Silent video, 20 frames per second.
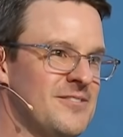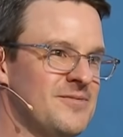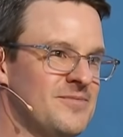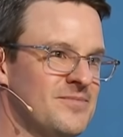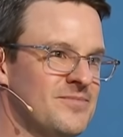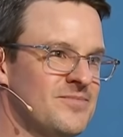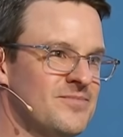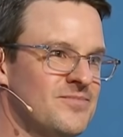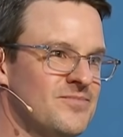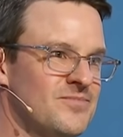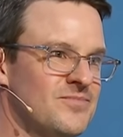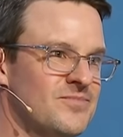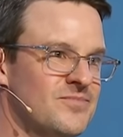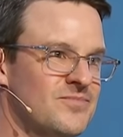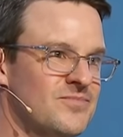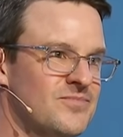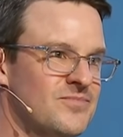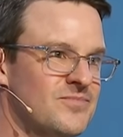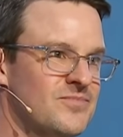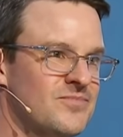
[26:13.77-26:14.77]

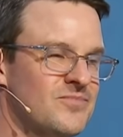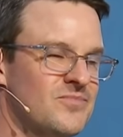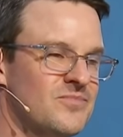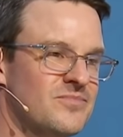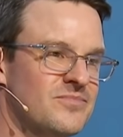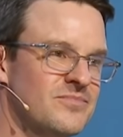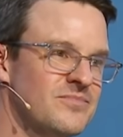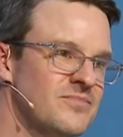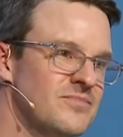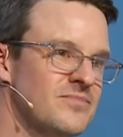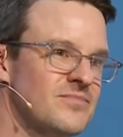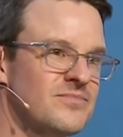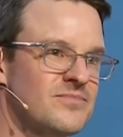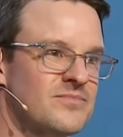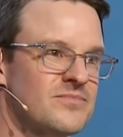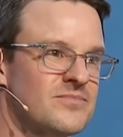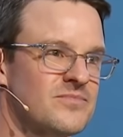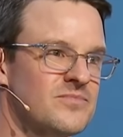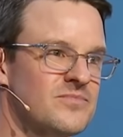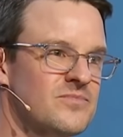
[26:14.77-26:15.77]

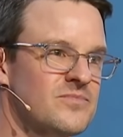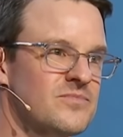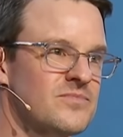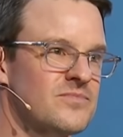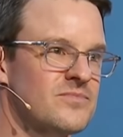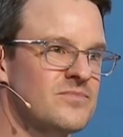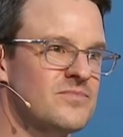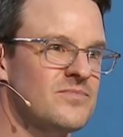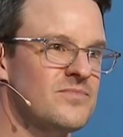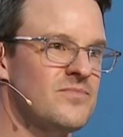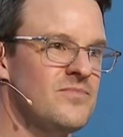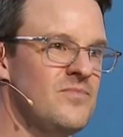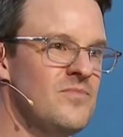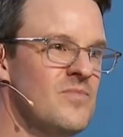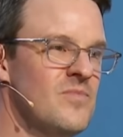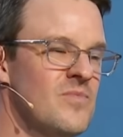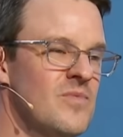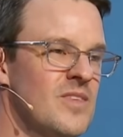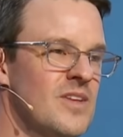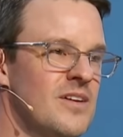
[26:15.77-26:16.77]

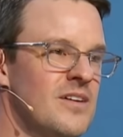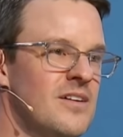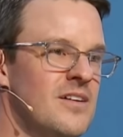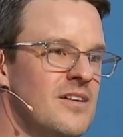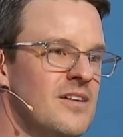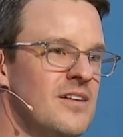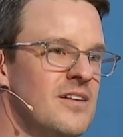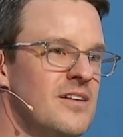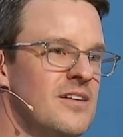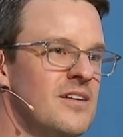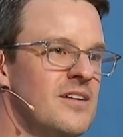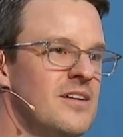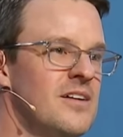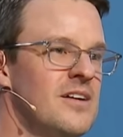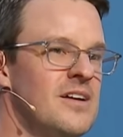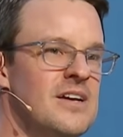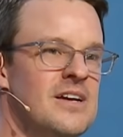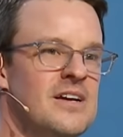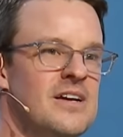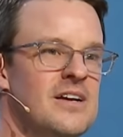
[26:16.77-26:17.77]

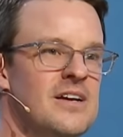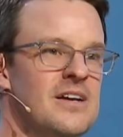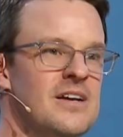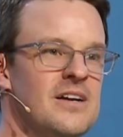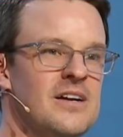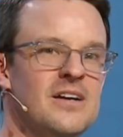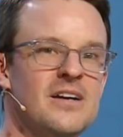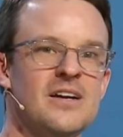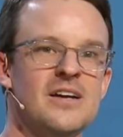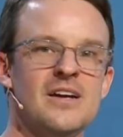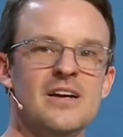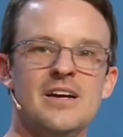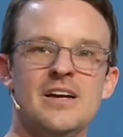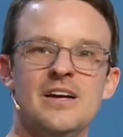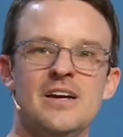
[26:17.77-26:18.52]
Nothing is said.